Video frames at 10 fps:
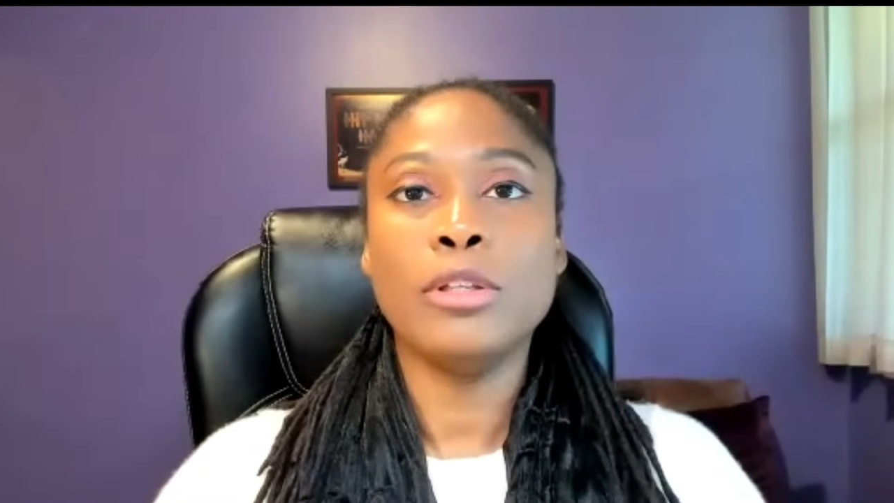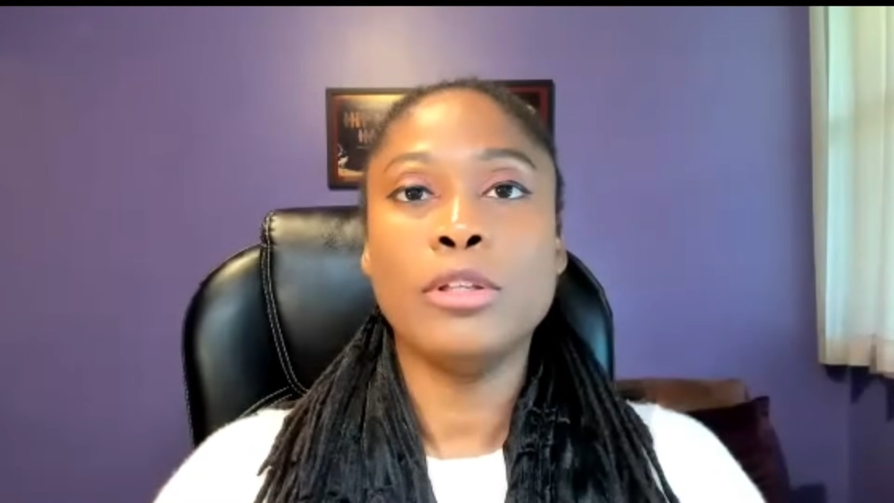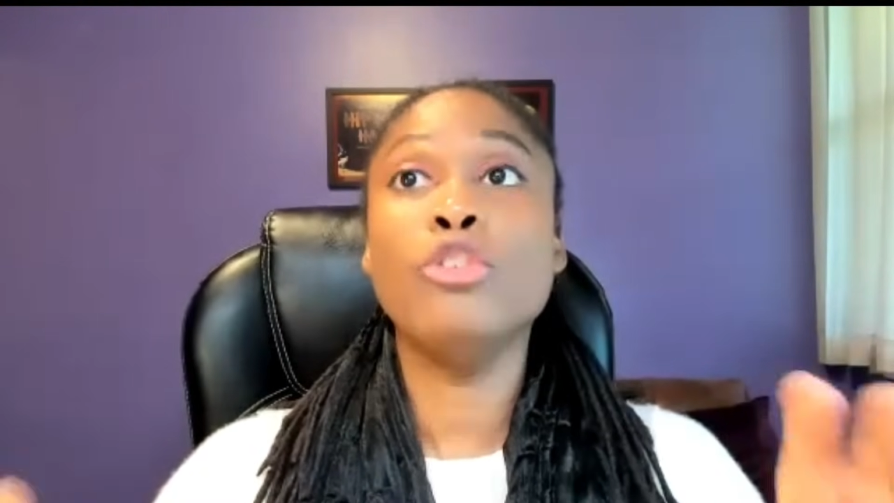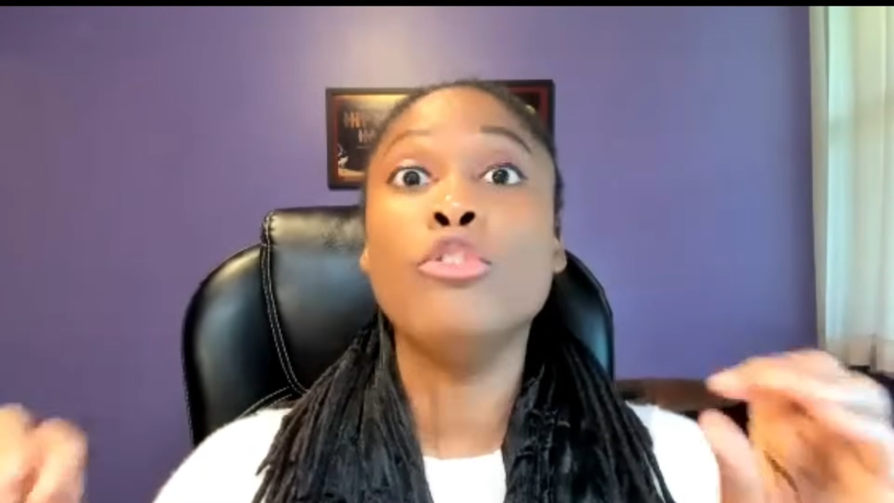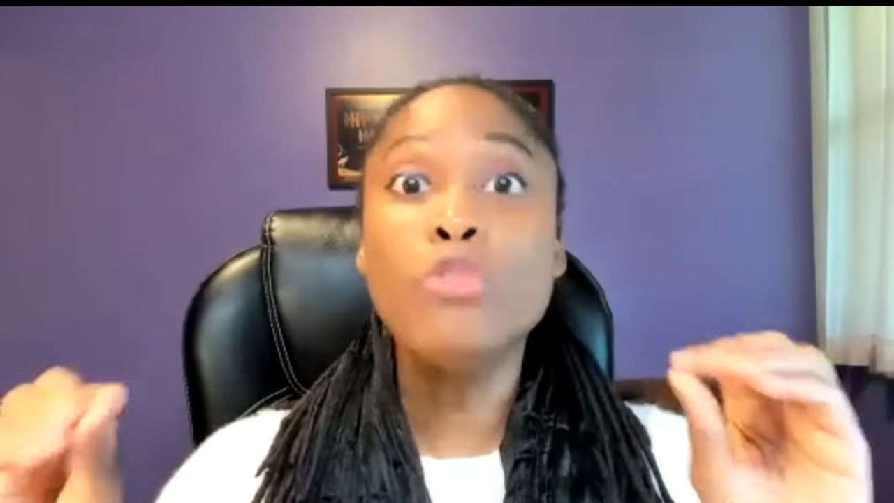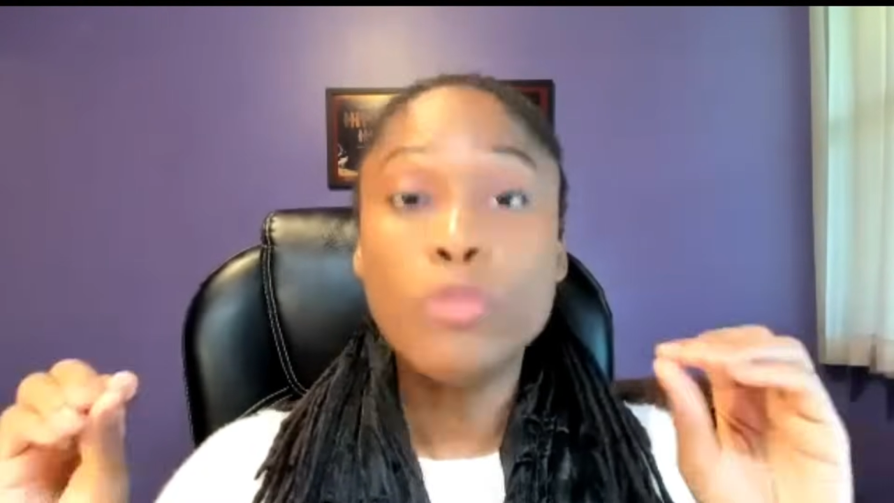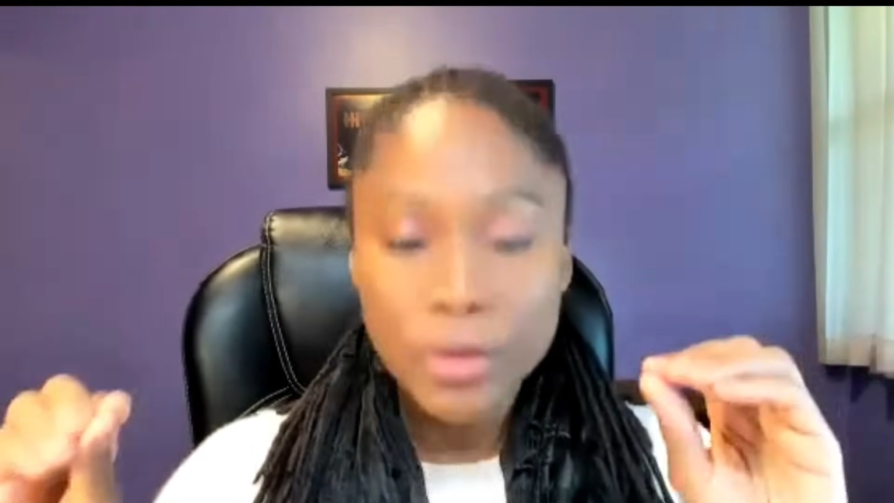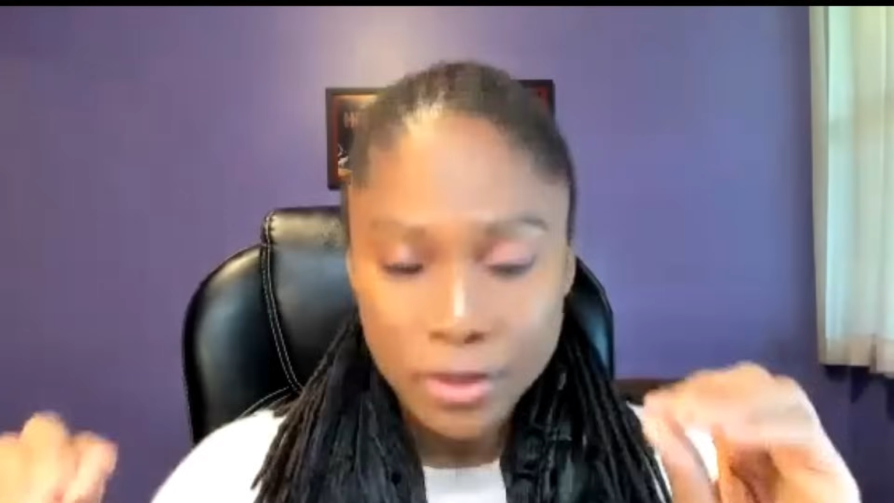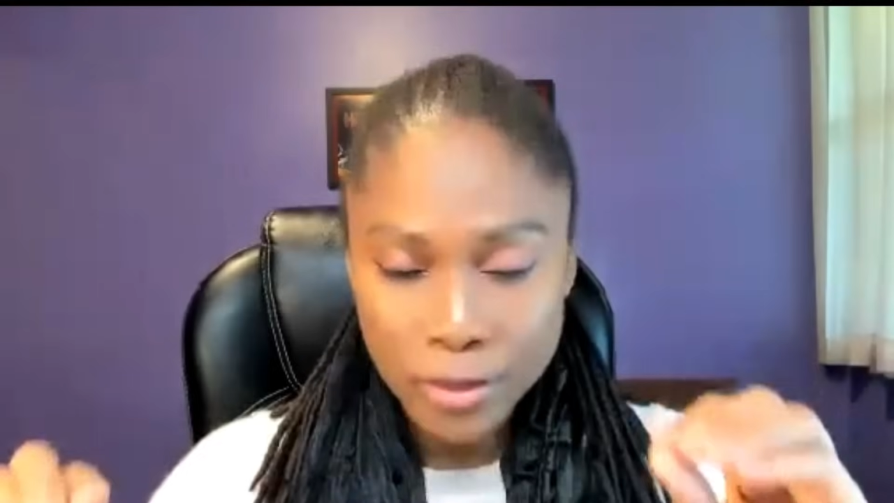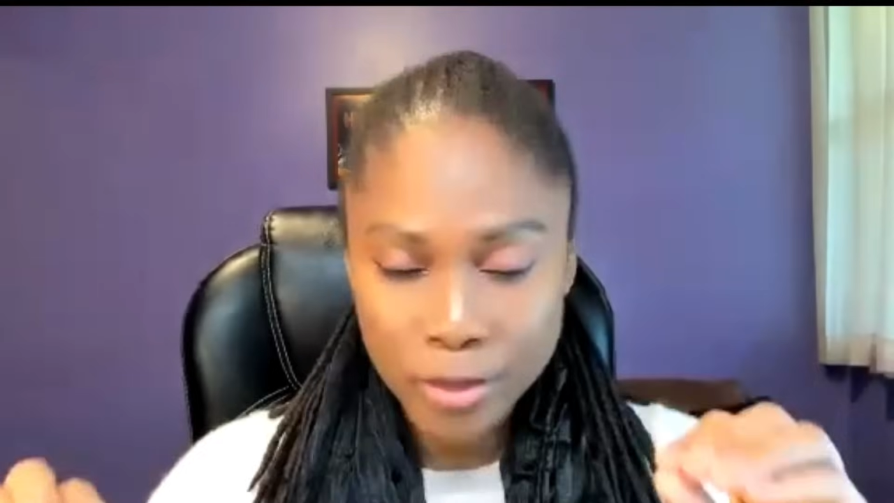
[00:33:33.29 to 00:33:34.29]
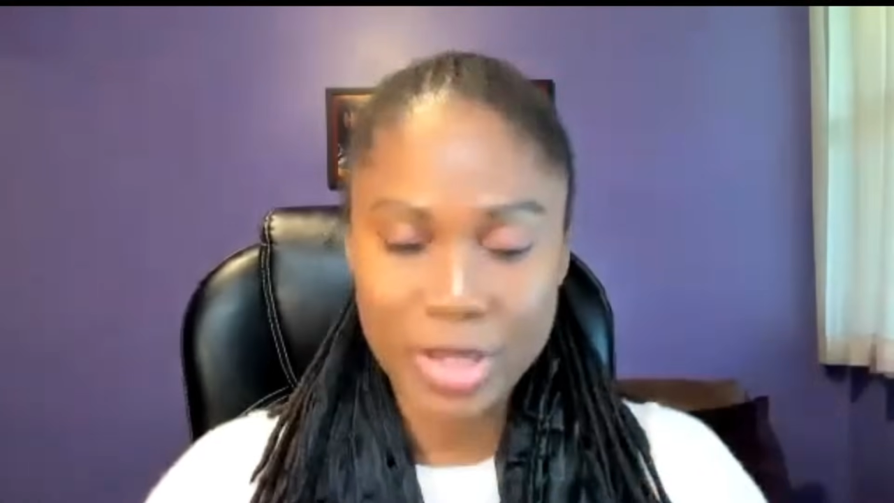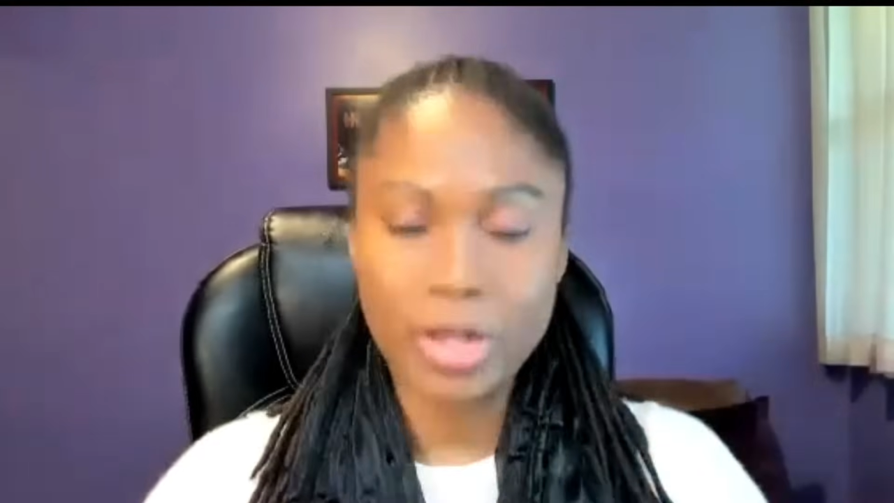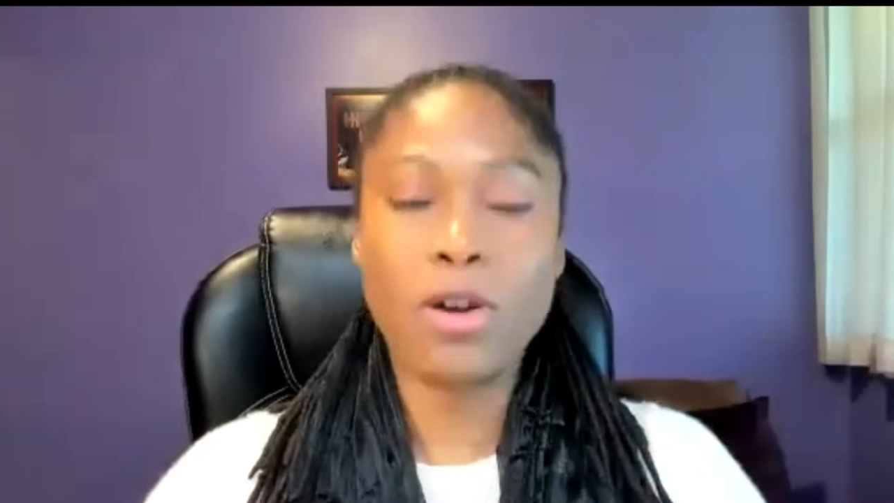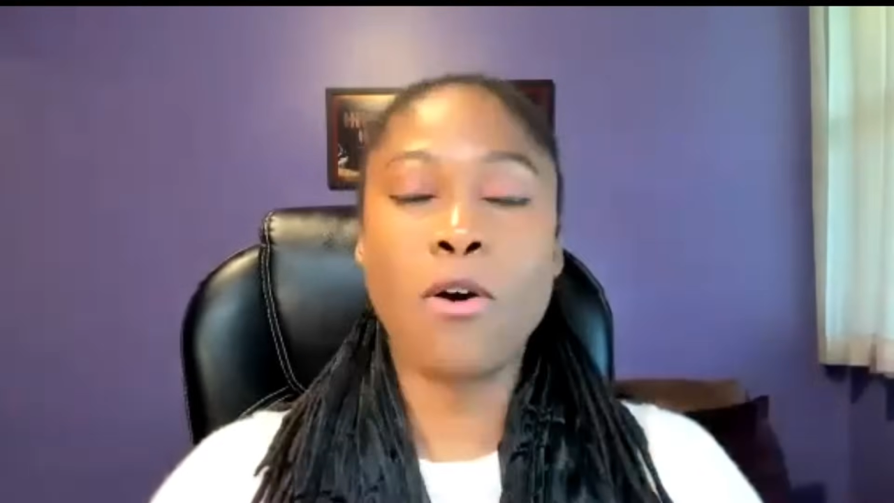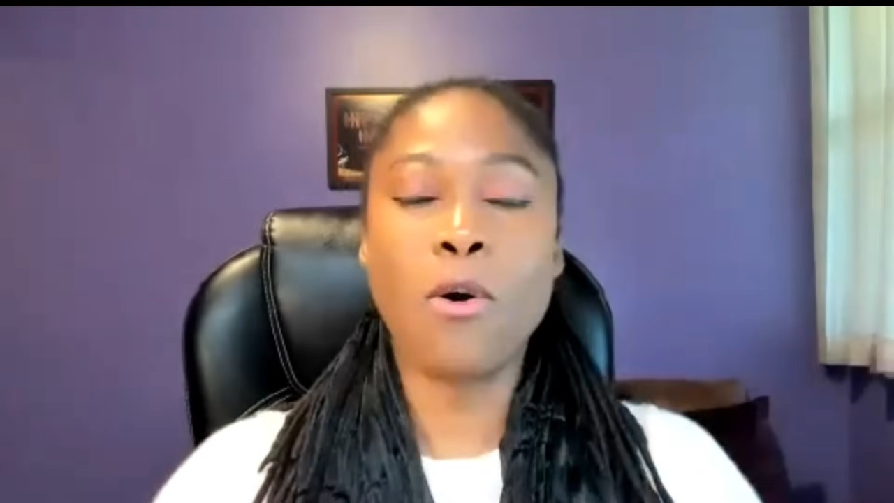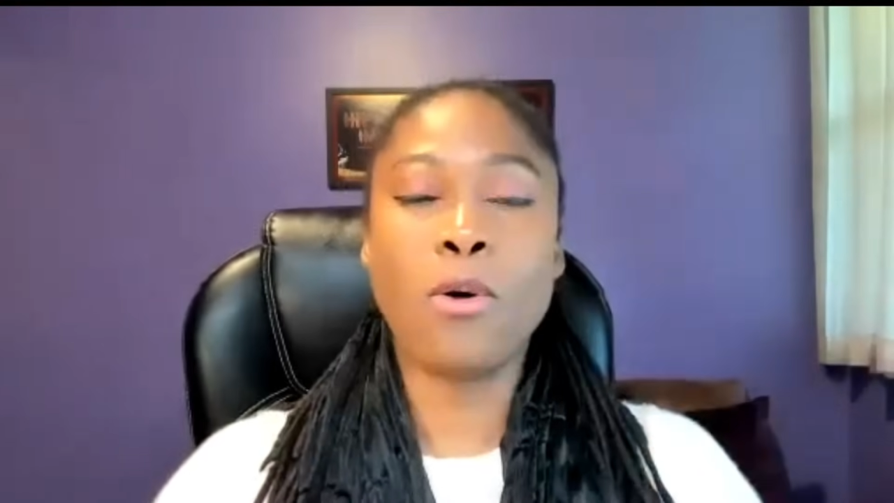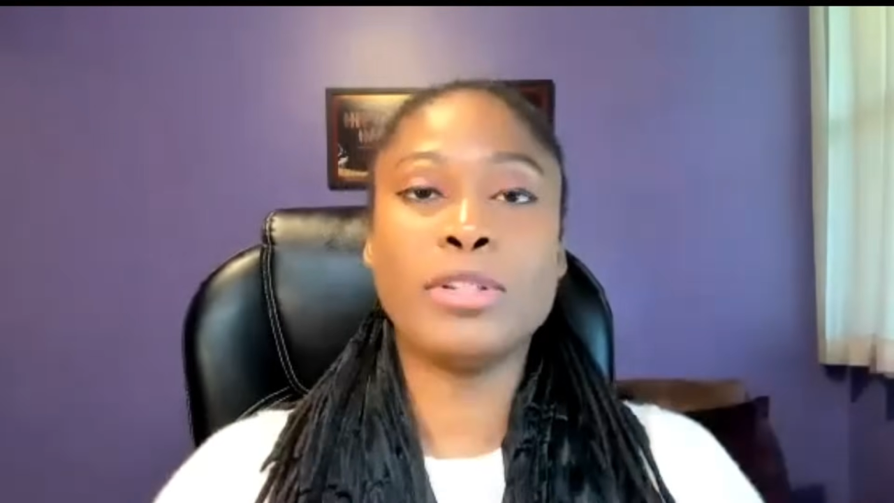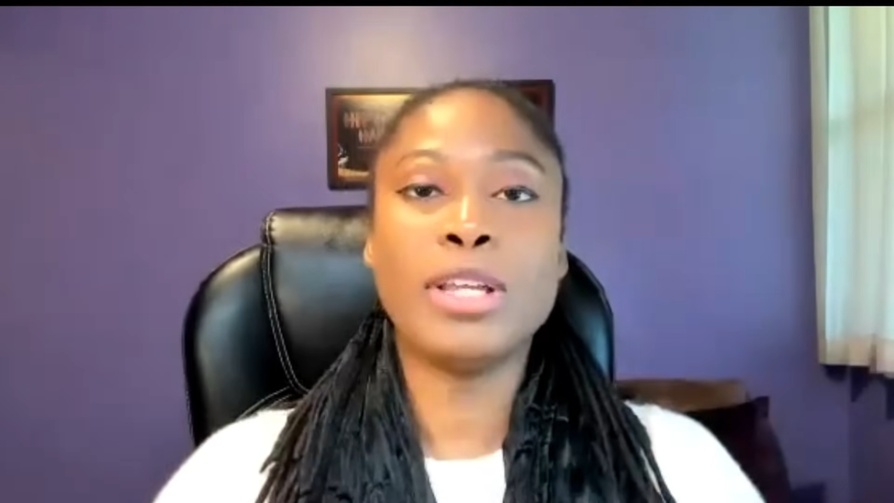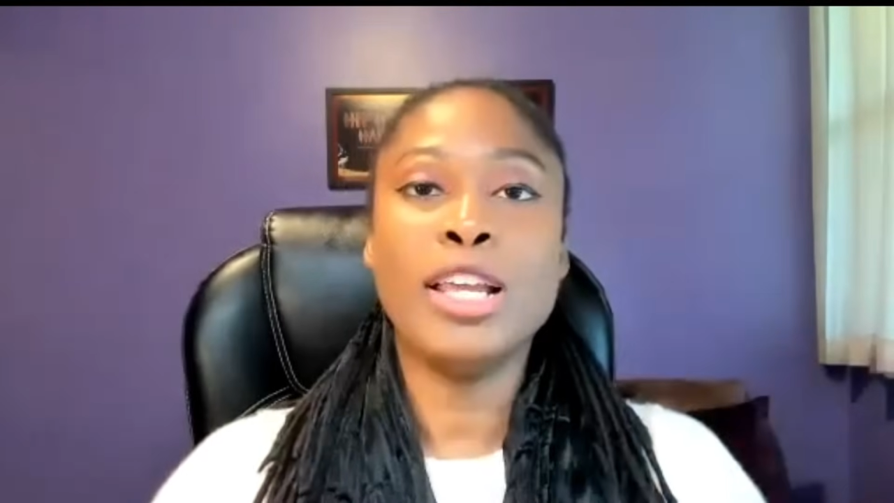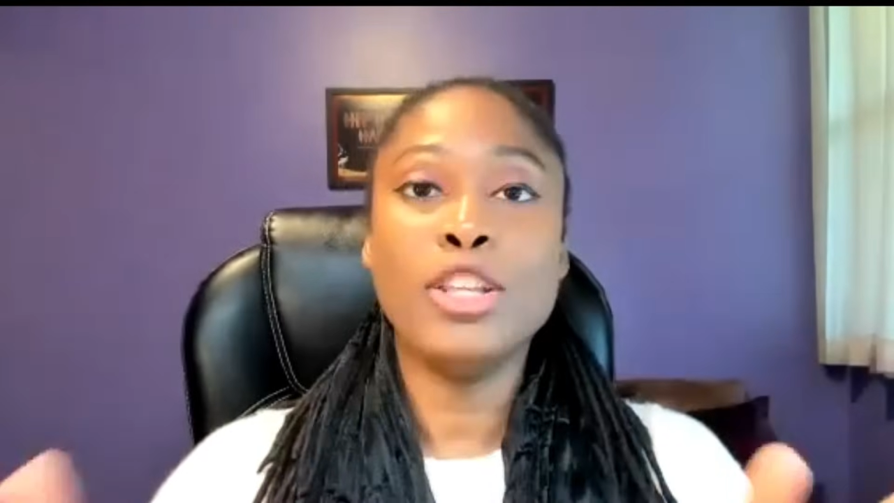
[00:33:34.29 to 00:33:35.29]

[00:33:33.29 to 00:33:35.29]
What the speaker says: You've been called.